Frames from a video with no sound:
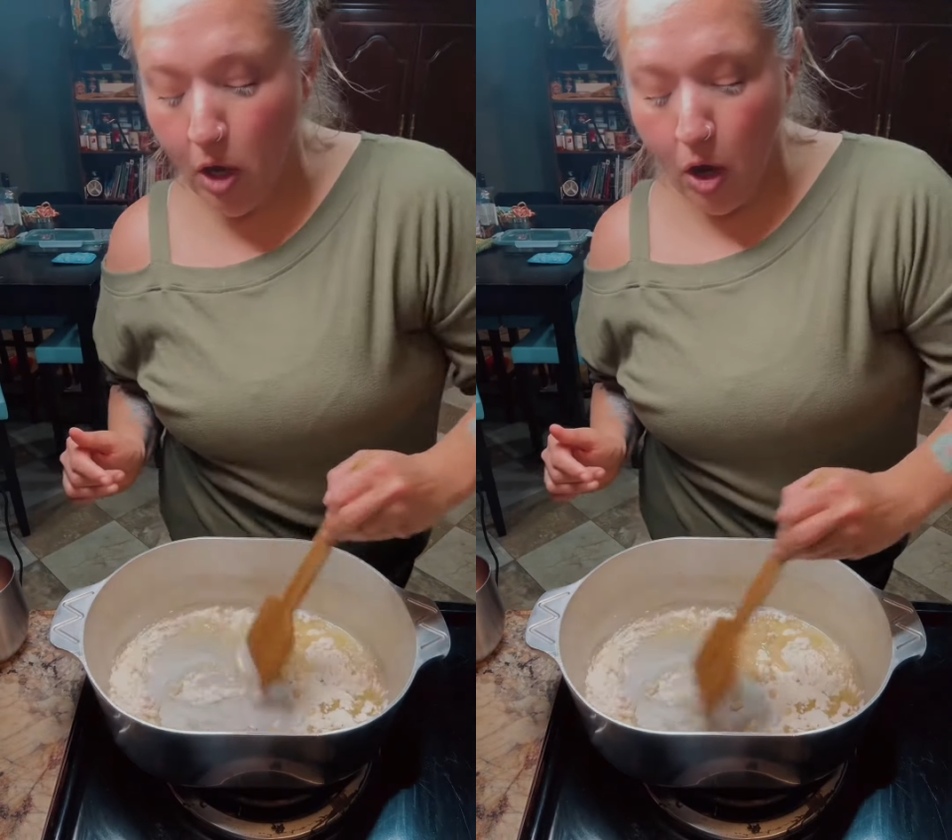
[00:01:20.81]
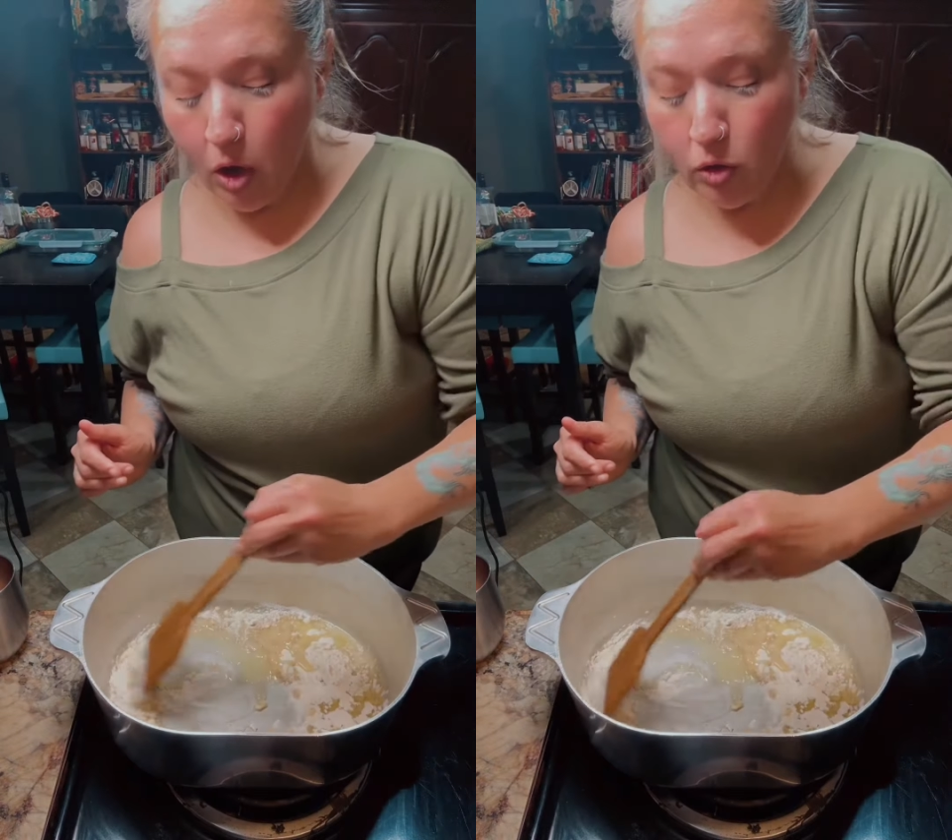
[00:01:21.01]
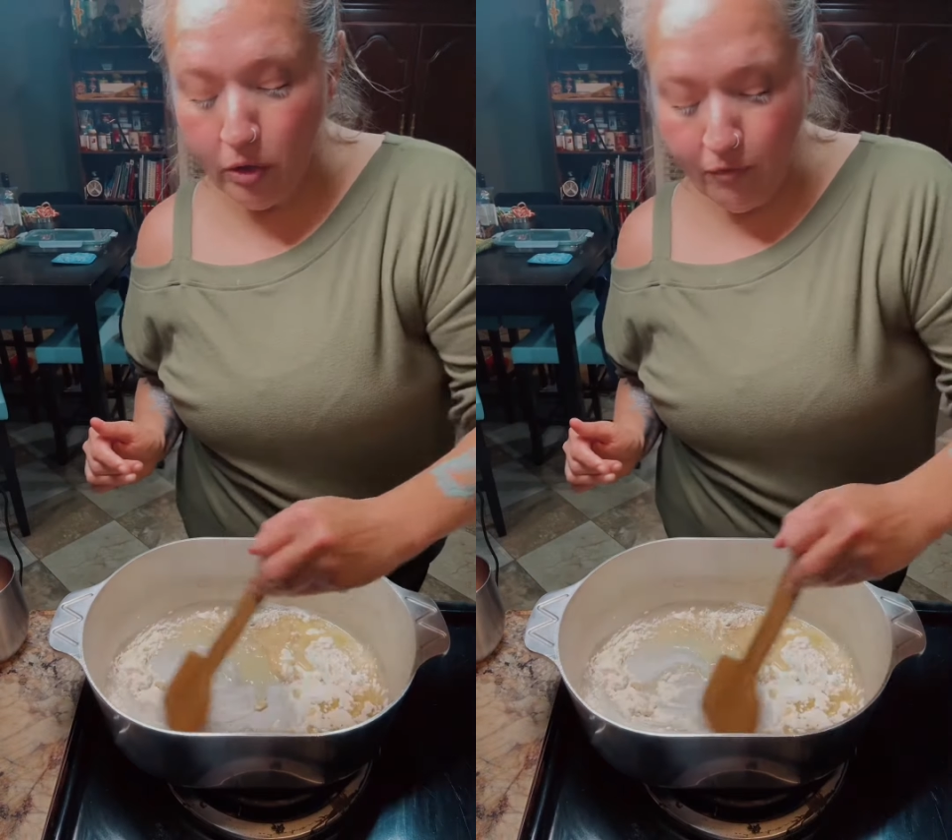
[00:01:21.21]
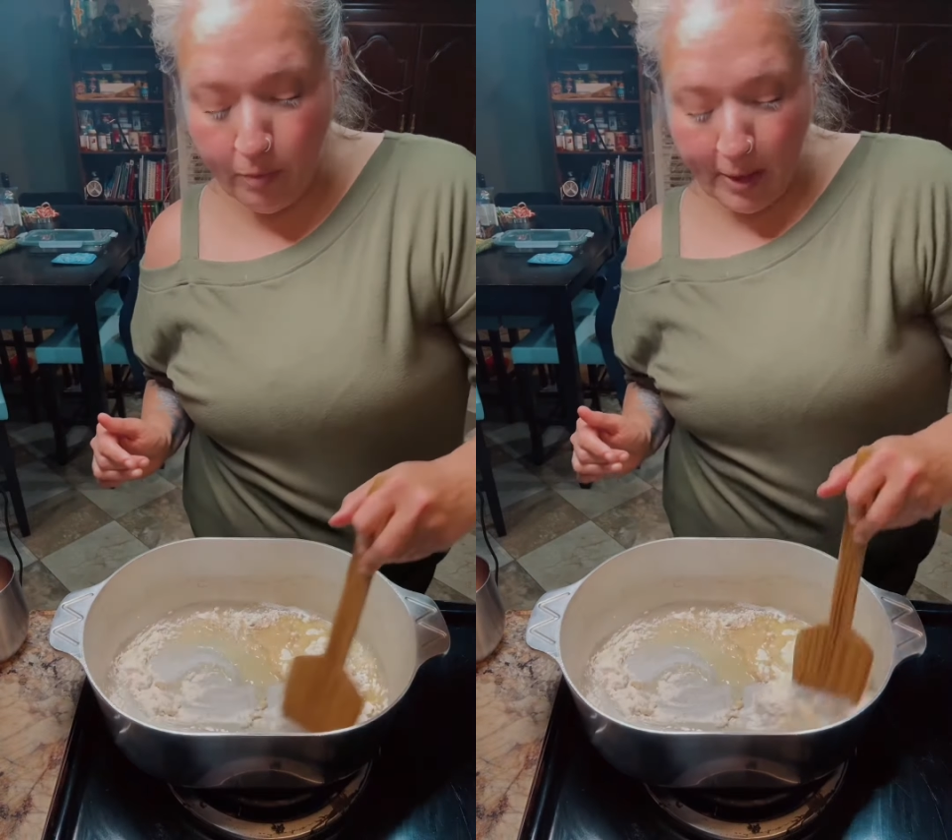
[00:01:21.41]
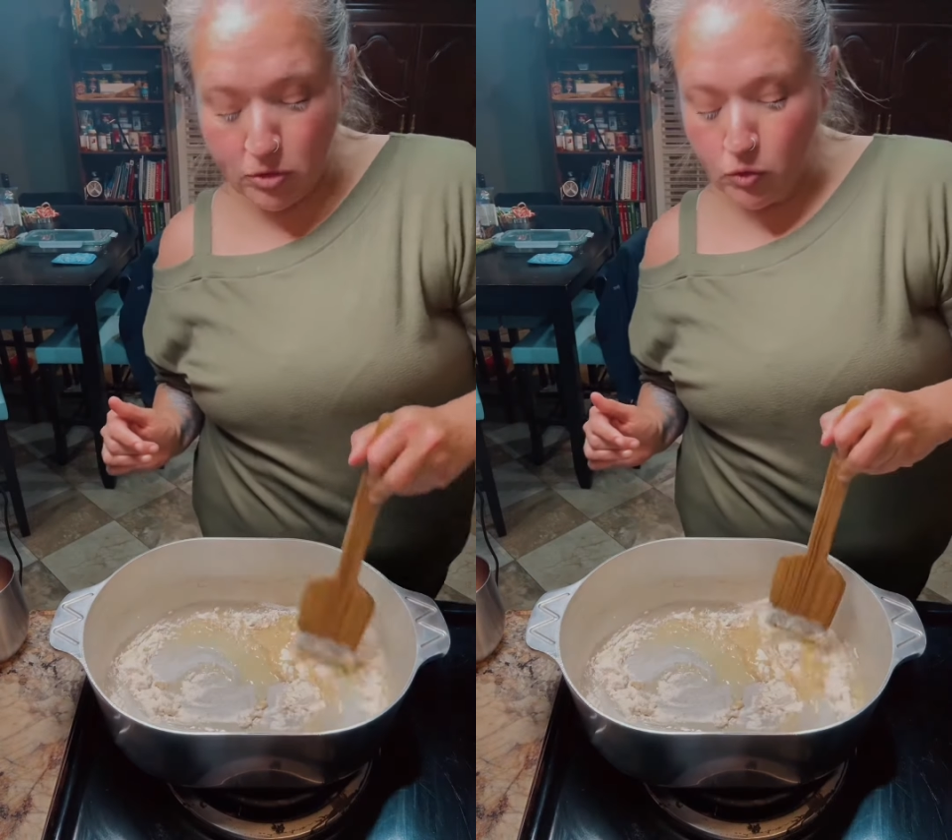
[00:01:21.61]
only for
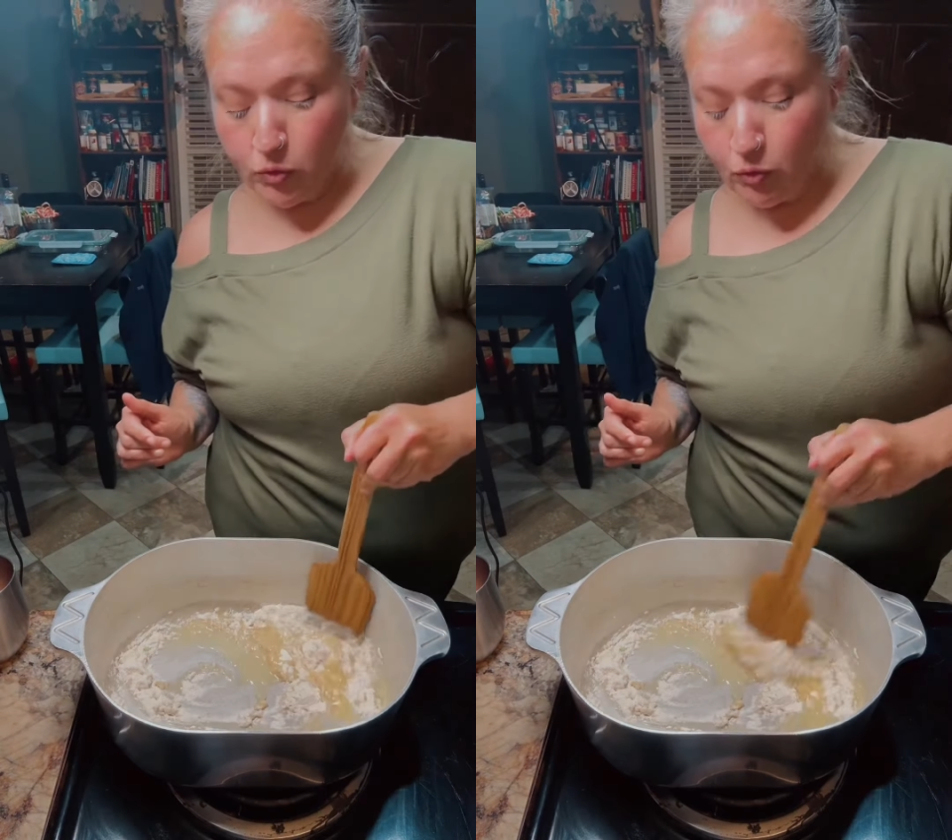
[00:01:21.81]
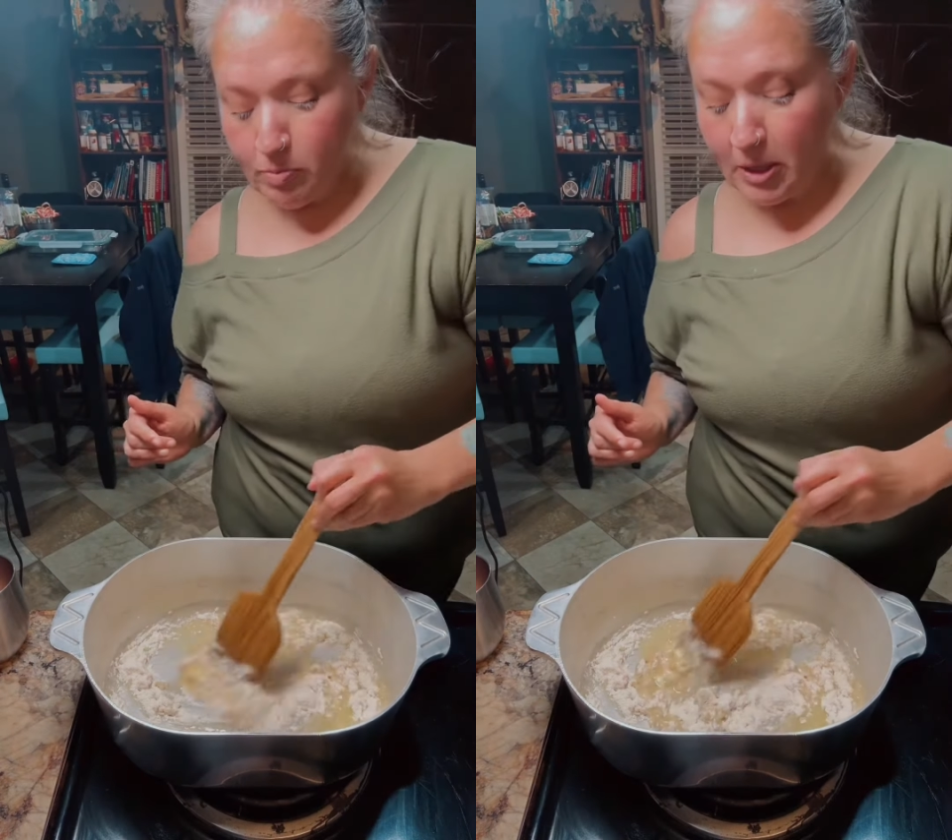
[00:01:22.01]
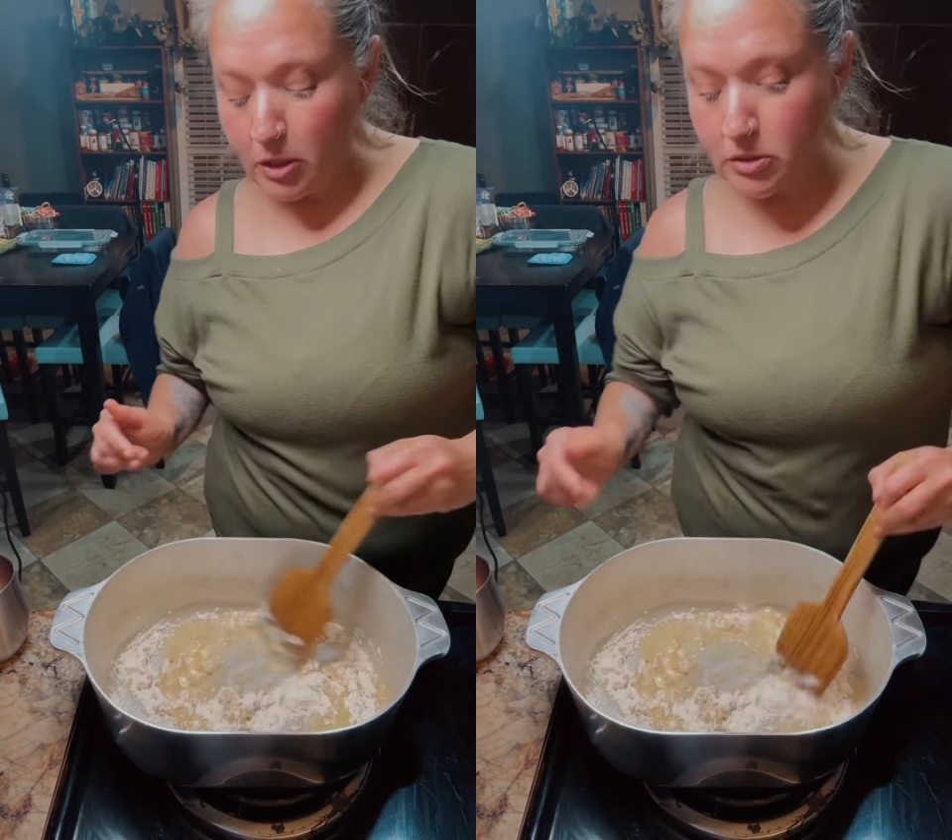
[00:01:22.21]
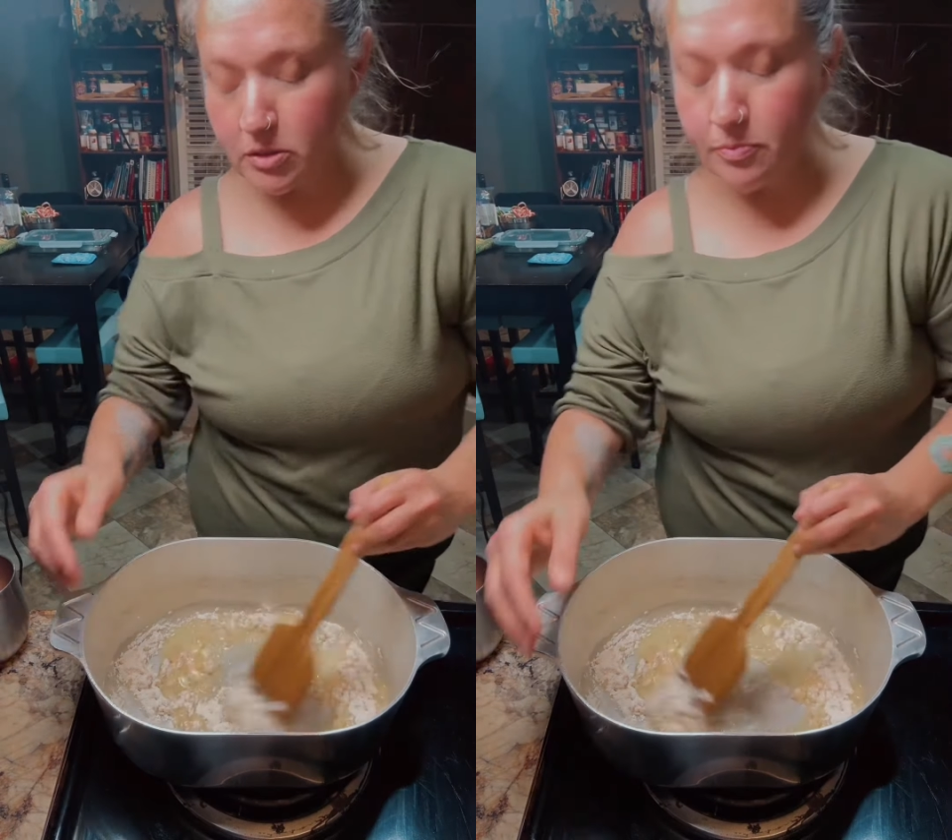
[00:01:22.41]
about 2 or 3 minutes.